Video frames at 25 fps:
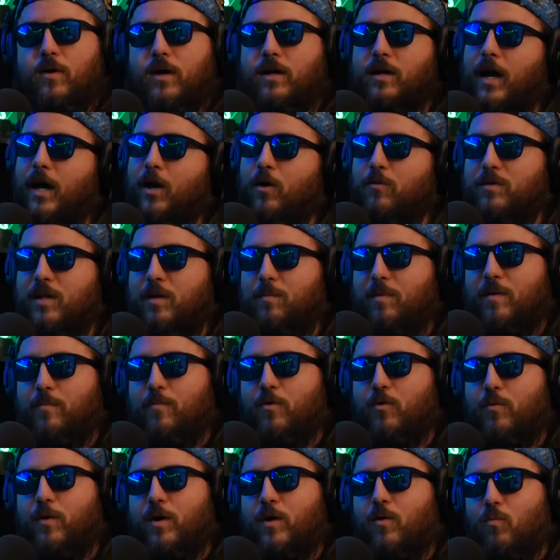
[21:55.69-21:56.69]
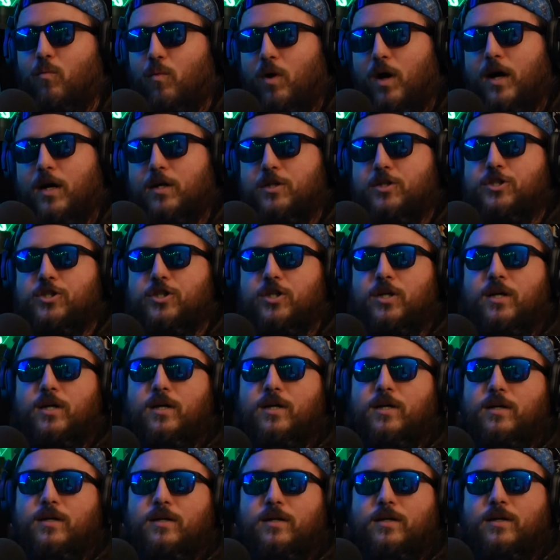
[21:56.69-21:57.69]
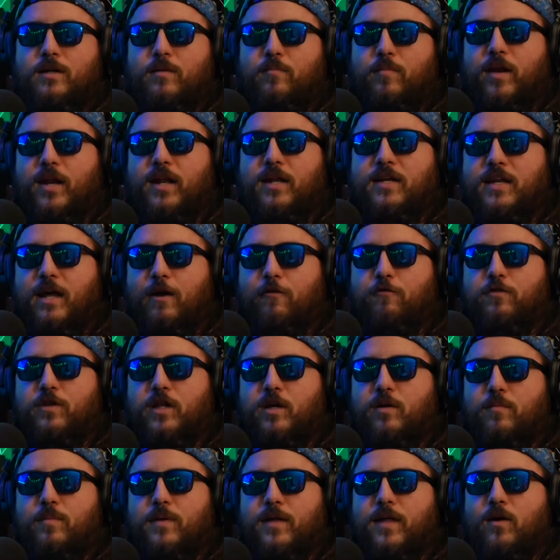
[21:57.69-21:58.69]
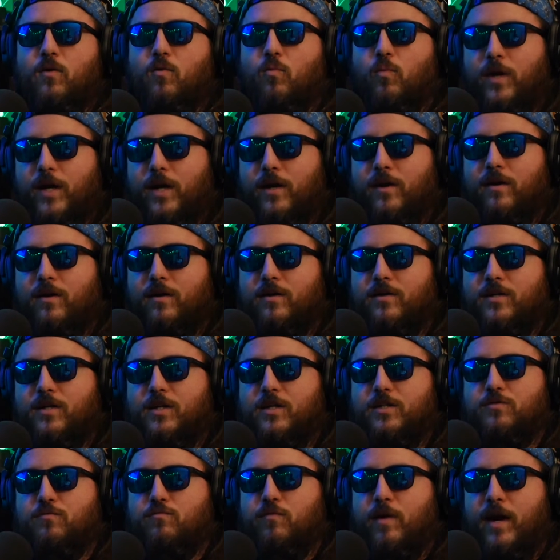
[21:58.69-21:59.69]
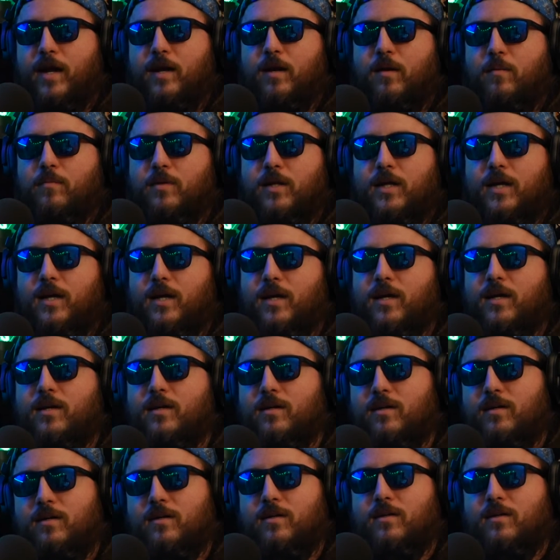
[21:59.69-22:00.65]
I, I don't think people wouldn't watch, but it definitely would be like weird to just randomly,